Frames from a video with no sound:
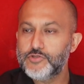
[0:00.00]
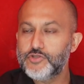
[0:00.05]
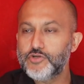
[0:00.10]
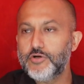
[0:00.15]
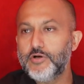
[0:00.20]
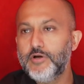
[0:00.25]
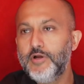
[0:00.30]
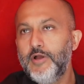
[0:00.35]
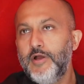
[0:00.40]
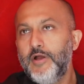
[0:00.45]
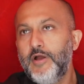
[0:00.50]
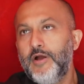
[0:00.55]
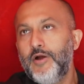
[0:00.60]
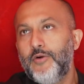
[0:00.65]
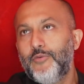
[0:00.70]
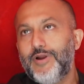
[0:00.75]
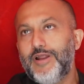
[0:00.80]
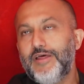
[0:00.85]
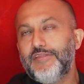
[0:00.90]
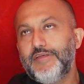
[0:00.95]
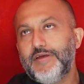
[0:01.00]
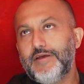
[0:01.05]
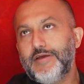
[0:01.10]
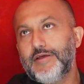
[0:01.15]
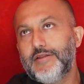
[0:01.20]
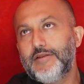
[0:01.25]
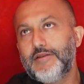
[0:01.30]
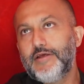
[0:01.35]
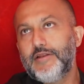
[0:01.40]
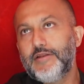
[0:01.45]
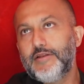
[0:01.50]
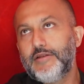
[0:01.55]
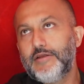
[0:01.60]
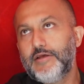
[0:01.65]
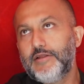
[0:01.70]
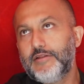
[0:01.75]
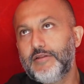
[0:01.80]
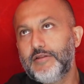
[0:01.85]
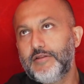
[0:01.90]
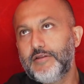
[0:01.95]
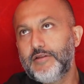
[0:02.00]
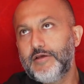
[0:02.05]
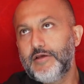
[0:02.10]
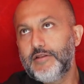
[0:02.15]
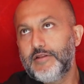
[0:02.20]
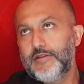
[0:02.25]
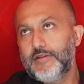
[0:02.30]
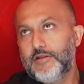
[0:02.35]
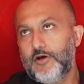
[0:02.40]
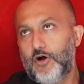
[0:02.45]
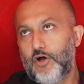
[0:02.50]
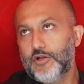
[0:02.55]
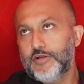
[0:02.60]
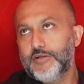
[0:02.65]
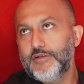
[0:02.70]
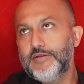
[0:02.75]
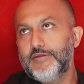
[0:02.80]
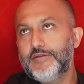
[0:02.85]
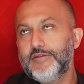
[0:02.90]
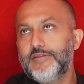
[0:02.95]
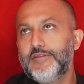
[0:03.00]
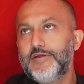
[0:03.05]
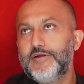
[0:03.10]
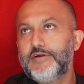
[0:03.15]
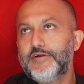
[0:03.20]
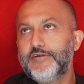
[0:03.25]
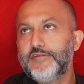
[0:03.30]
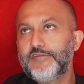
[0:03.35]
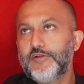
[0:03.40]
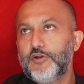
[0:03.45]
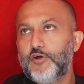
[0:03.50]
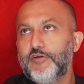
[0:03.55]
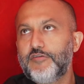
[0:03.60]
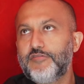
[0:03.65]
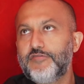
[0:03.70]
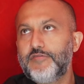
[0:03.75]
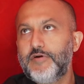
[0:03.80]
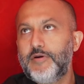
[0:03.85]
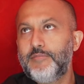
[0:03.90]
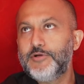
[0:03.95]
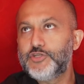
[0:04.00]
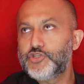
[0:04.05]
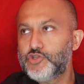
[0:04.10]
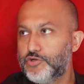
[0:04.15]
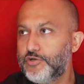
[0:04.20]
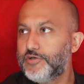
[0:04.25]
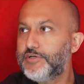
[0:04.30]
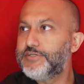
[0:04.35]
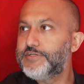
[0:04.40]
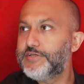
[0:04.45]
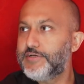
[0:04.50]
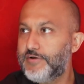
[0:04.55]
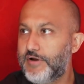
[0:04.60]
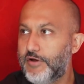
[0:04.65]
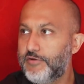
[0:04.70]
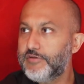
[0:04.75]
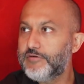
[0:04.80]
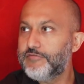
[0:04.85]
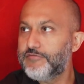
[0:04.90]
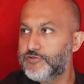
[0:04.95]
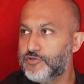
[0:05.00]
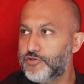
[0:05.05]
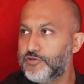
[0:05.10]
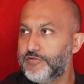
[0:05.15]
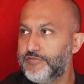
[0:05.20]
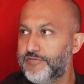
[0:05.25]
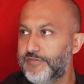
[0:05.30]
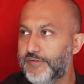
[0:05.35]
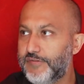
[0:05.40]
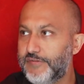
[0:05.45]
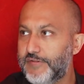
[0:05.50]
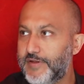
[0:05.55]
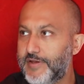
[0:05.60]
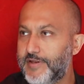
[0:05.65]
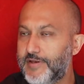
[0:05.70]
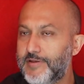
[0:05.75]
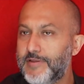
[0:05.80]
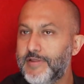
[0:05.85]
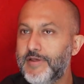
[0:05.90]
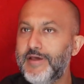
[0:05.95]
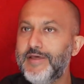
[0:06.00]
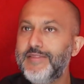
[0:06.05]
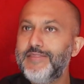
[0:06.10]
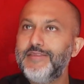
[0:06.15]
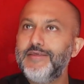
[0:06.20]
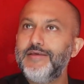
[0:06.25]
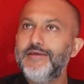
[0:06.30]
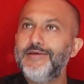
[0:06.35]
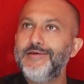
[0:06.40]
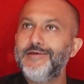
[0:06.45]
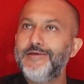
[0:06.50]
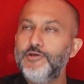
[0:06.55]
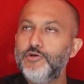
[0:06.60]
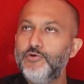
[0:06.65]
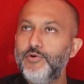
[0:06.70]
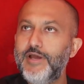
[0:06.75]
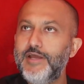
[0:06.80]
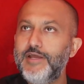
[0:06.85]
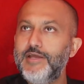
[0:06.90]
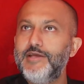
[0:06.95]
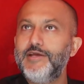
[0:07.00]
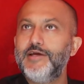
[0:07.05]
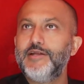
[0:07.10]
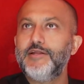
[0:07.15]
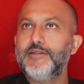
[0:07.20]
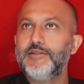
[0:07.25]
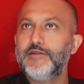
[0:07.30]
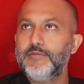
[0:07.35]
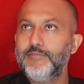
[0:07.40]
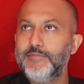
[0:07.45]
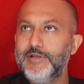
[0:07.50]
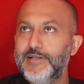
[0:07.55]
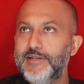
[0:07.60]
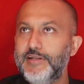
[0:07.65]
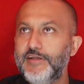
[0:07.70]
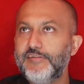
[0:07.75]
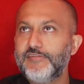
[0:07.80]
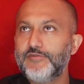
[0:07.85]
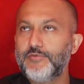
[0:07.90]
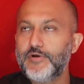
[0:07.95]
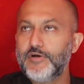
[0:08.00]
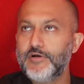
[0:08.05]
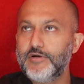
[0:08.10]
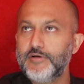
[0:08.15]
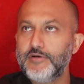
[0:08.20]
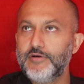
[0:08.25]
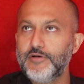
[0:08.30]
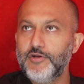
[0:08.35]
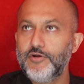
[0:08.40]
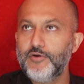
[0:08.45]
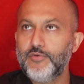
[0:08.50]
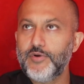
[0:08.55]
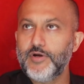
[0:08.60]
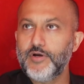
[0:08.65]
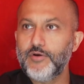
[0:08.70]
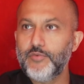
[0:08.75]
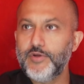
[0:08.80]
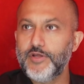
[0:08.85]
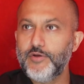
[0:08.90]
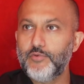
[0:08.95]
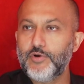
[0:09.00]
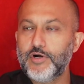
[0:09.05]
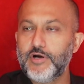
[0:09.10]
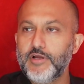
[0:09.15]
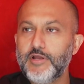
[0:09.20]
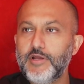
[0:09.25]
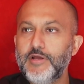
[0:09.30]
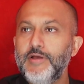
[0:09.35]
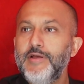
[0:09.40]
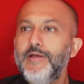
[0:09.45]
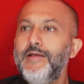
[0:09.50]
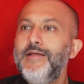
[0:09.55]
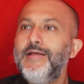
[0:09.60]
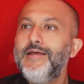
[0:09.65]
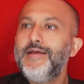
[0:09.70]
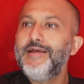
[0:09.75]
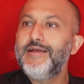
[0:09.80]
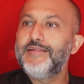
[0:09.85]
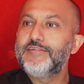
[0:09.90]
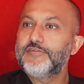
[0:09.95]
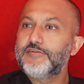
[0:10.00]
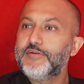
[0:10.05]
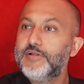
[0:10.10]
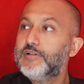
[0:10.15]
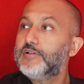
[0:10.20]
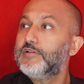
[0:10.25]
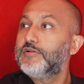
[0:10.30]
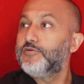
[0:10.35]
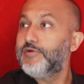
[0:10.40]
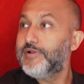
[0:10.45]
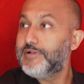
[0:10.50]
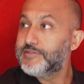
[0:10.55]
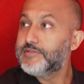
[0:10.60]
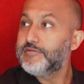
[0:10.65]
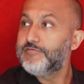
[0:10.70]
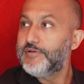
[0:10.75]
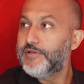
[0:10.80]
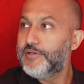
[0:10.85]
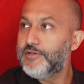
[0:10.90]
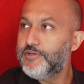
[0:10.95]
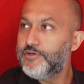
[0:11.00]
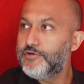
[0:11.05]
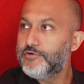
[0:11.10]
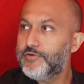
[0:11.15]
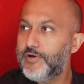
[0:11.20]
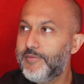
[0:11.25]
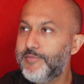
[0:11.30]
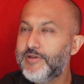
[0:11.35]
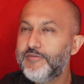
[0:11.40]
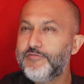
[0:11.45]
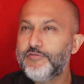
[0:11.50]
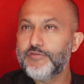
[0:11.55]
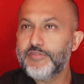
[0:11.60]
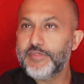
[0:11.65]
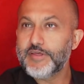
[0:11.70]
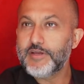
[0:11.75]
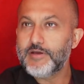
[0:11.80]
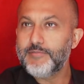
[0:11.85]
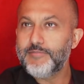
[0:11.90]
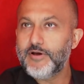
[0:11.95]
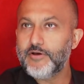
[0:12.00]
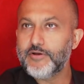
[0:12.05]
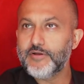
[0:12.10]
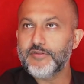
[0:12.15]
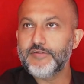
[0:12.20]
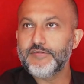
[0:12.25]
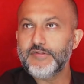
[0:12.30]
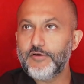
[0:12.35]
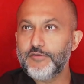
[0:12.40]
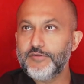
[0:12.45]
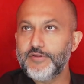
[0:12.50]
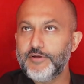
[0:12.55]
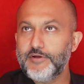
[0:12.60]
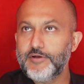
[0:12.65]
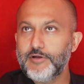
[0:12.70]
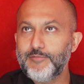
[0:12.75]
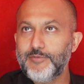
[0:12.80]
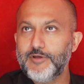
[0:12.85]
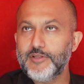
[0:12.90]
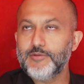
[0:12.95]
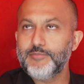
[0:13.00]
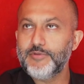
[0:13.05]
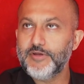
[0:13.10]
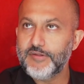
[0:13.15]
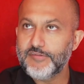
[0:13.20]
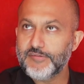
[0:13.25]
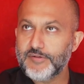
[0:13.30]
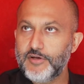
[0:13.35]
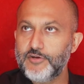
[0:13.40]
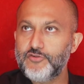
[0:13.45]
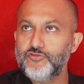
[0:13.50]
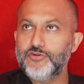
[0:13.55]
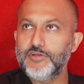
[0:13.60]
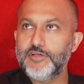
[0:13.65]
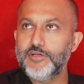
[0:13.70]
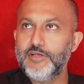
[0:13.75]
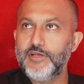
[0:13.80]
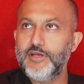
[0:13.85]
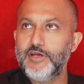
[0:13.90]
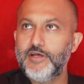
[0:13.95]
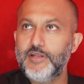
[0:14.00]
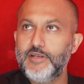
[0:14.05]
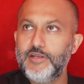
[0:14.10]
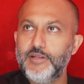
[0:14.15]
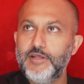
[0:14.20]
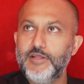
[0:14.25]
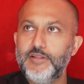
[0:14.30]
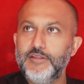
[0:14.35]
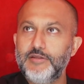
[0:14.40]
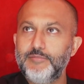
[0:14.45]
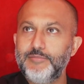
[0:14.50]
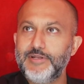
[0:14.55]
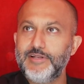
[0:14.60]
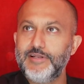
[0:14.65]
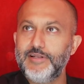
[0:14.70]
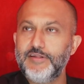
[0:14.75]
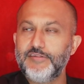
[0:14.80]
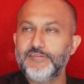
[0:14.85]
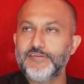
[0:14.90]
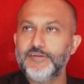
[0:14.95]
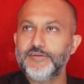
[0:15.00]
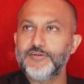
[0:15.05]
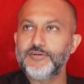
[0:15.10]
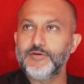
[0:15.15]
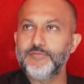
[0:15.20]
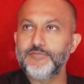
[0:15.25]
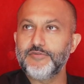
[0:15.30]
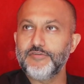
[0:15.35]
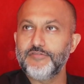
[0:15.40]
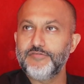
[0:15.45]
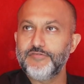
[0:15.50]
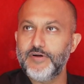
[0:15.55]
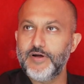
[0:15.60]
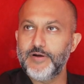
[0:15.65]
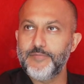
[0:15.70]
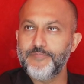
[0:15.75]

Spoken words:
Sure. Well, I think in Holland, there is a lot of maturity around the photography scene. In the UAE and in the Middle East, where we work, it's still relatively new. I mean, if you think about it, Saudi Arabia, the biggest country in the Middle East in terms of